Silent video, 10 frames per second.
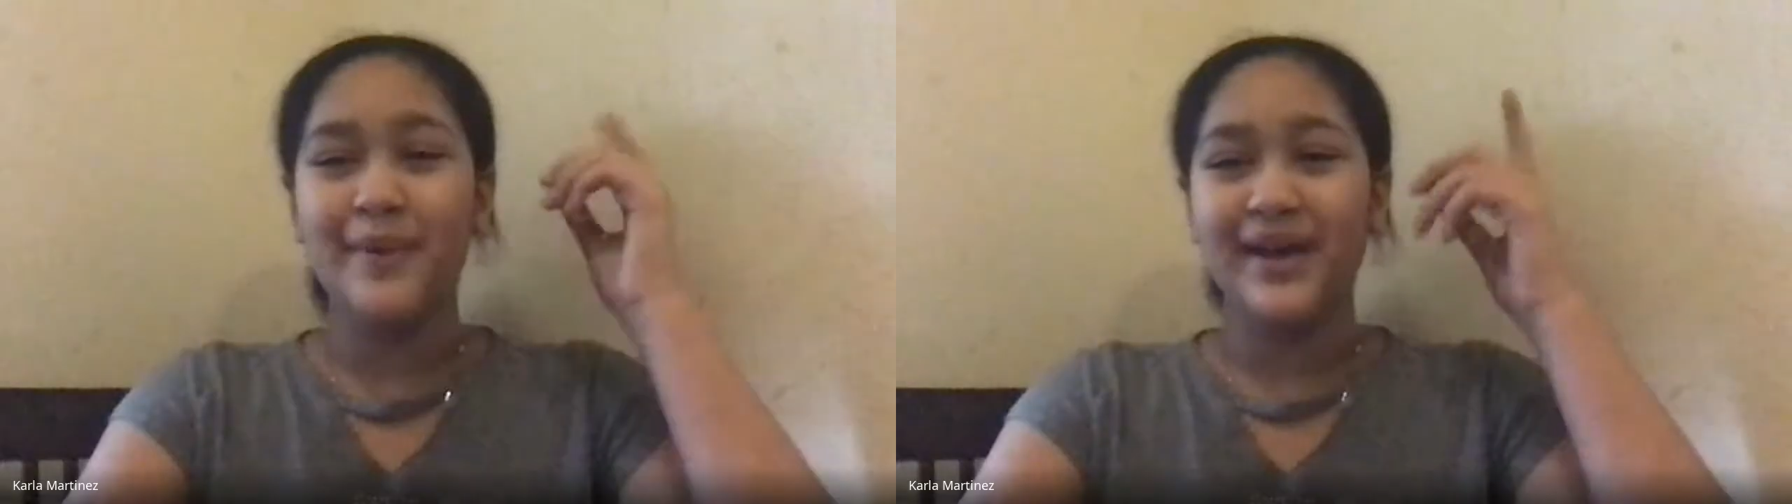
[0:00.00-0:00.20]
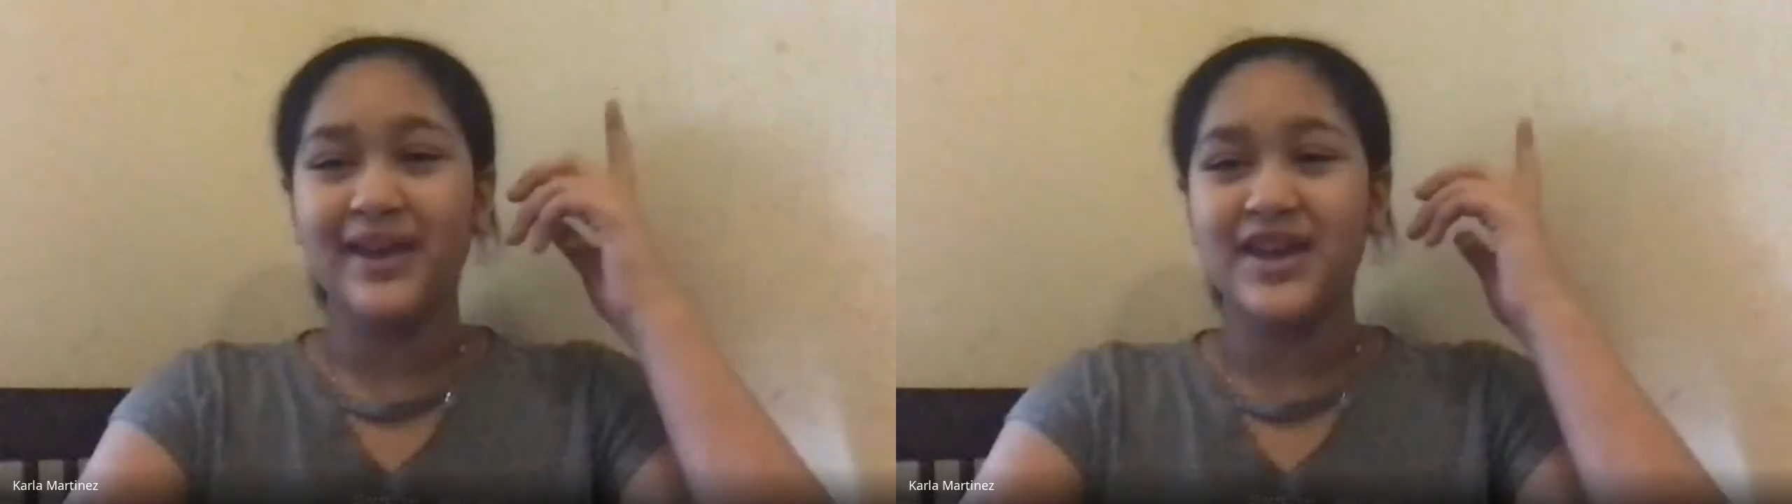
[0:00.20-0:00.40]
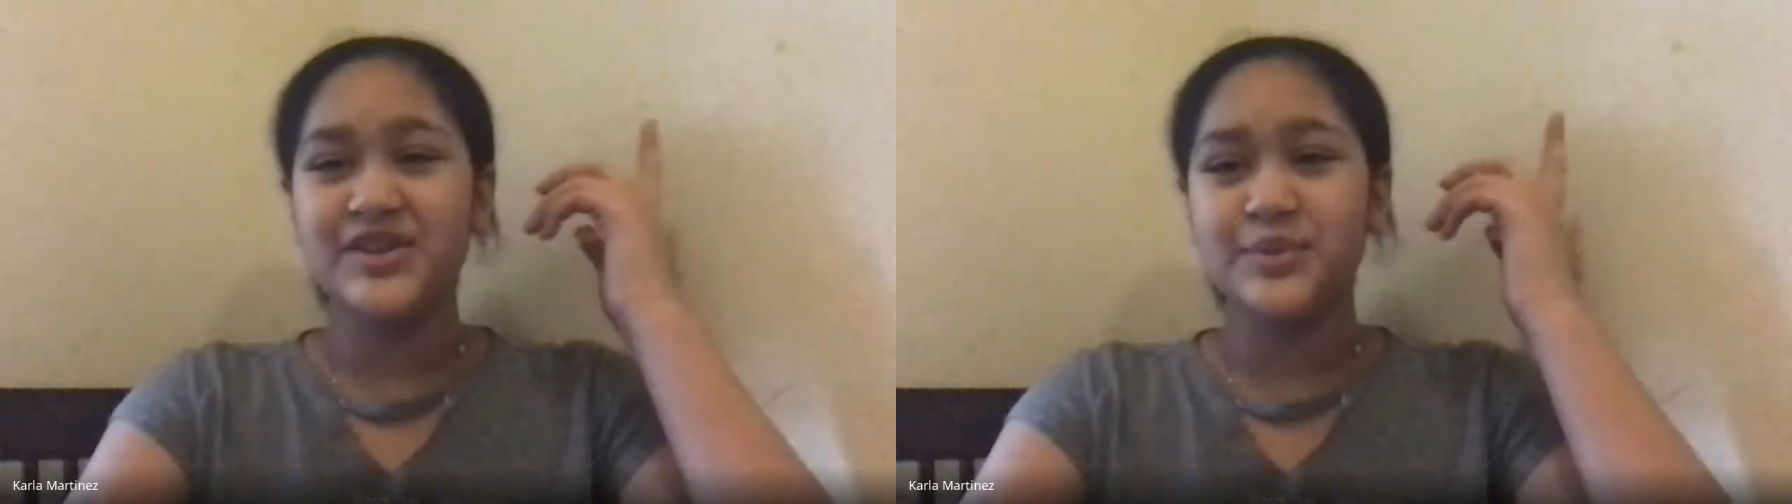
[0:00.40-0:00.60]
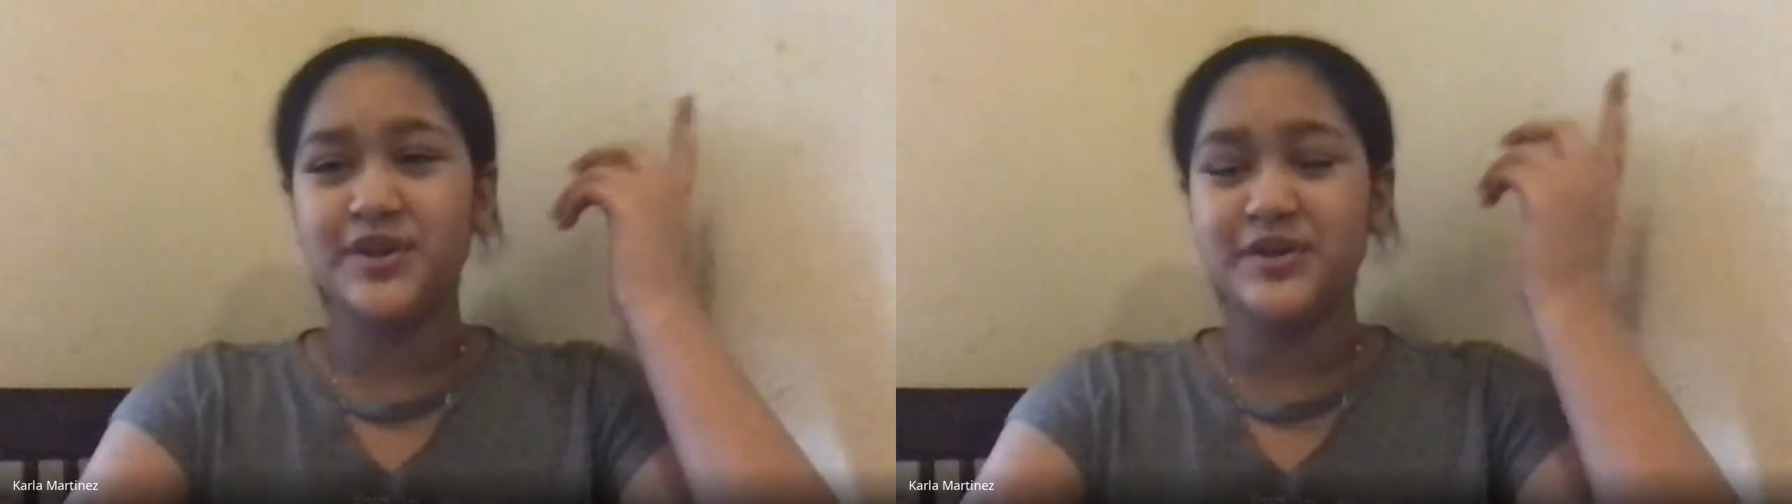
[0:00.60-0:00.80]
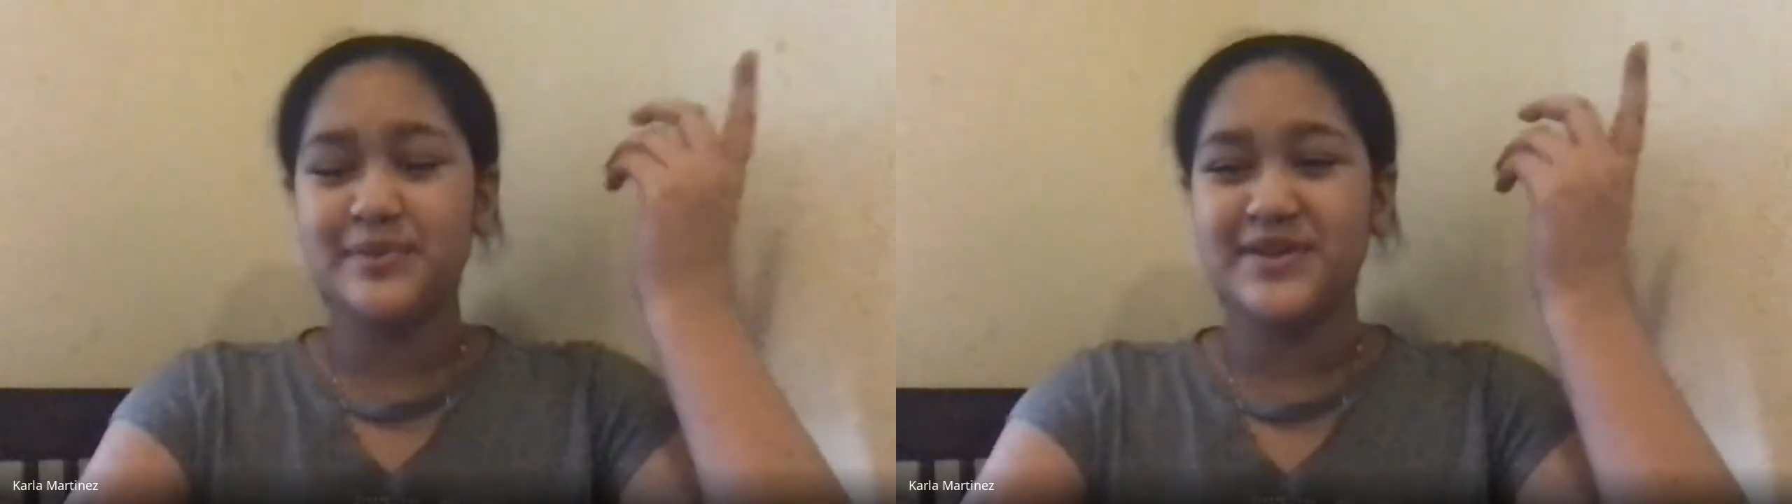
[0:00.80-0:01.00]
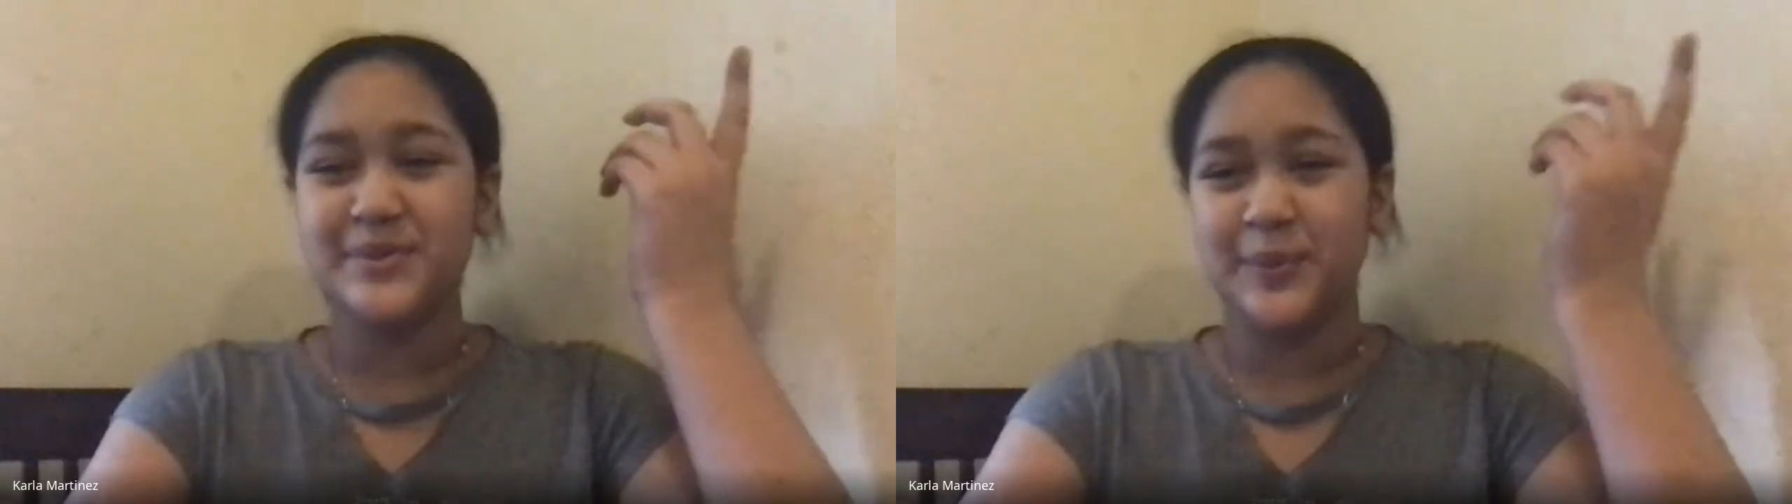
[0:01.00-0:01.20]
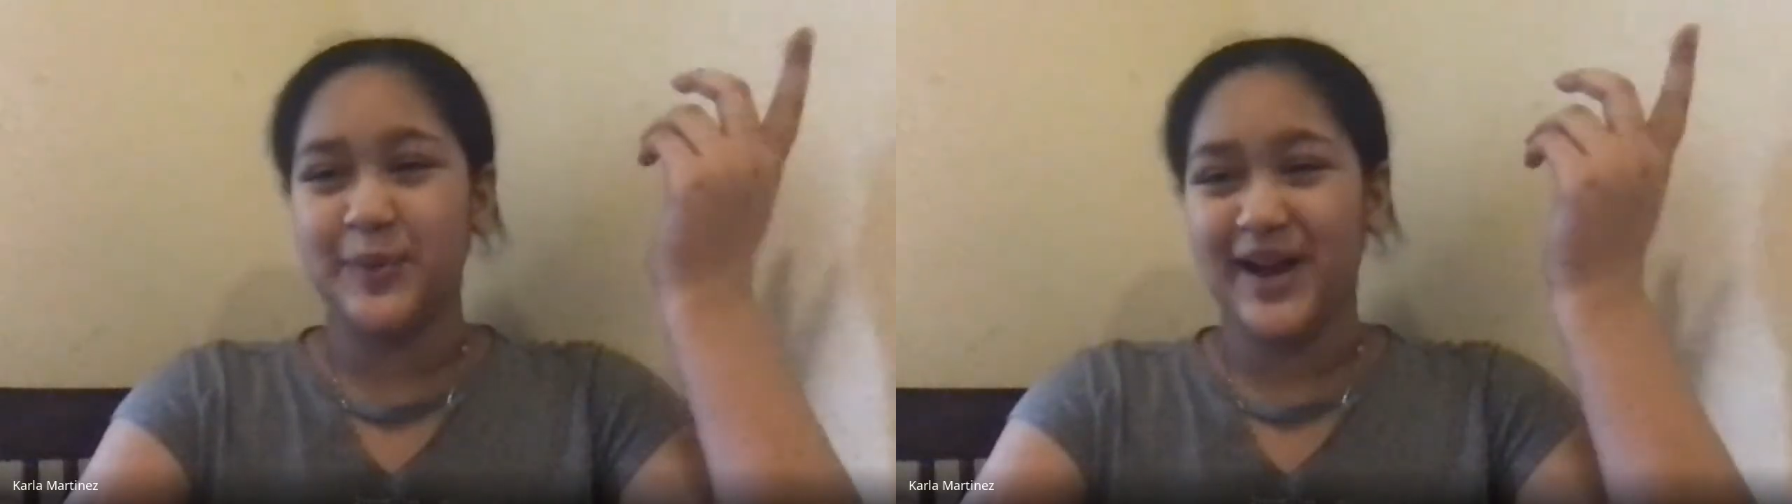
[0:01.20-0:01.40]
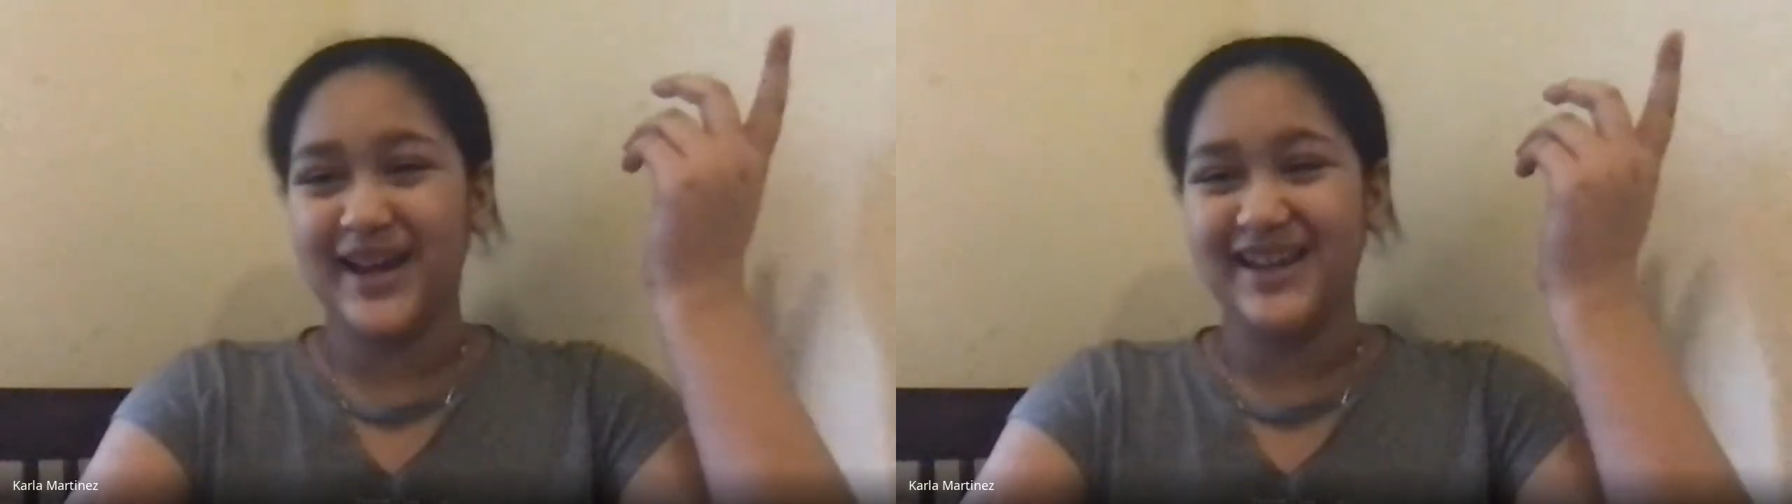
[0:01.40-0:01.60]
guess was Miss
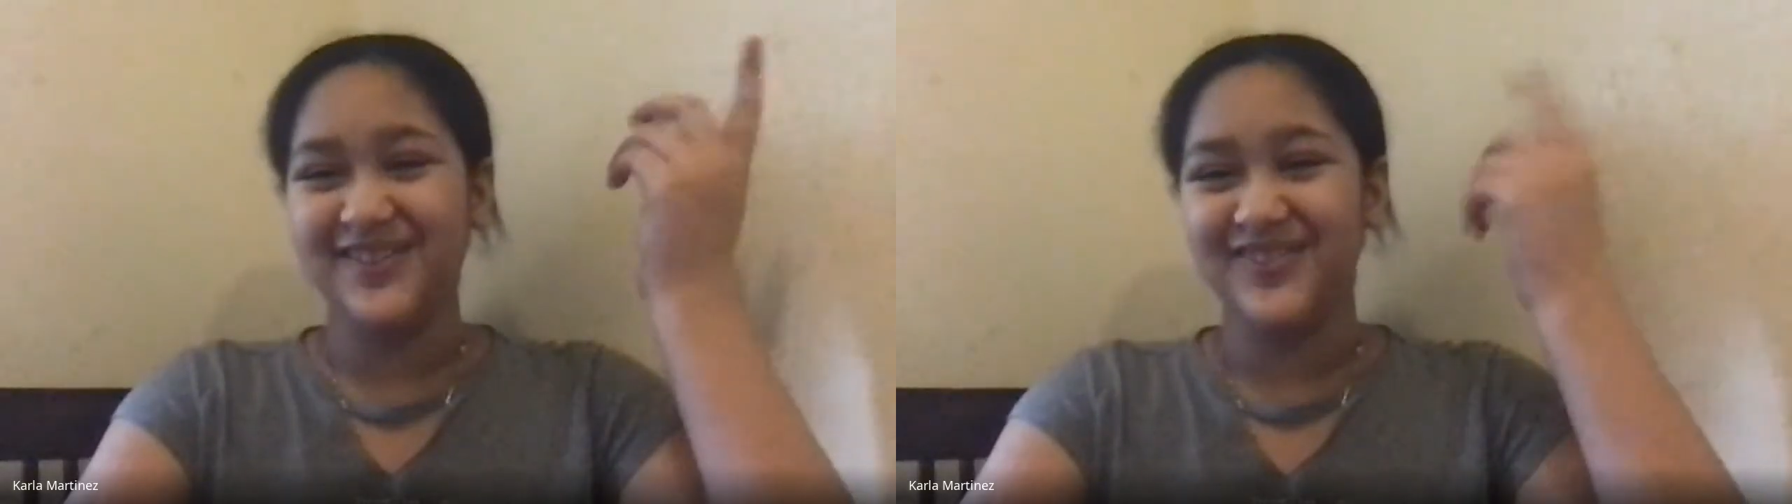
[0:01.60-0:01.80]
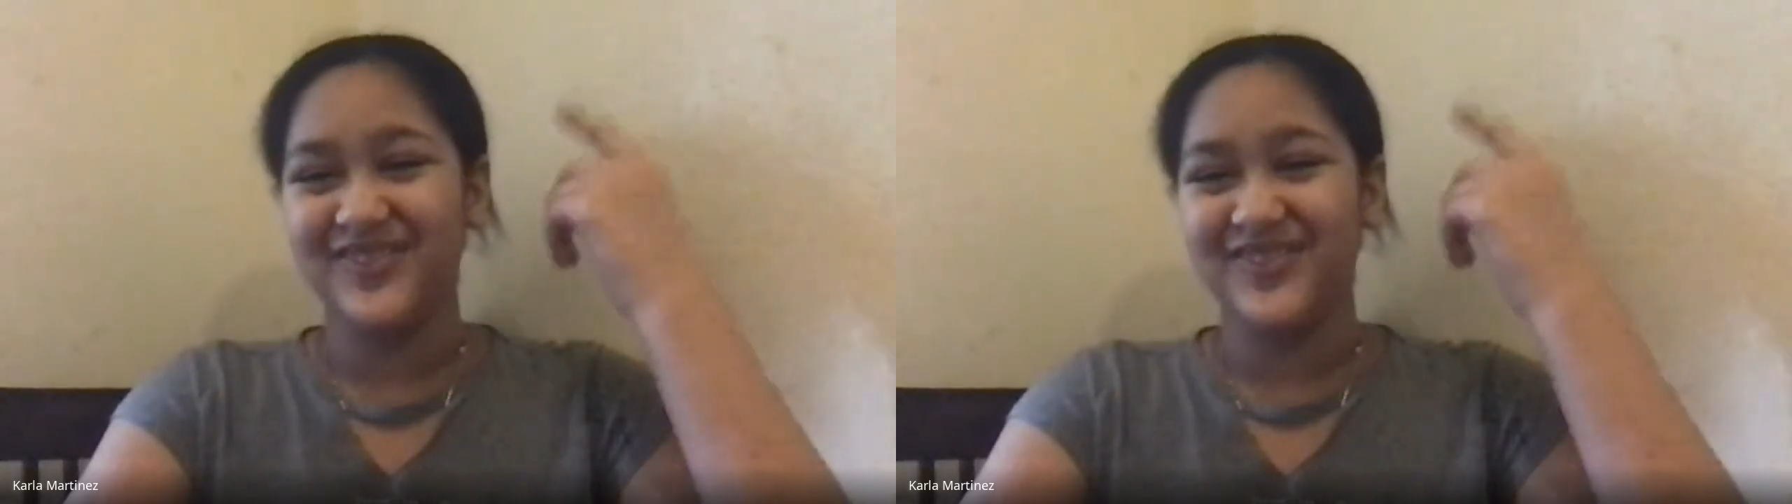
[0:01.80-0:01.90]
White,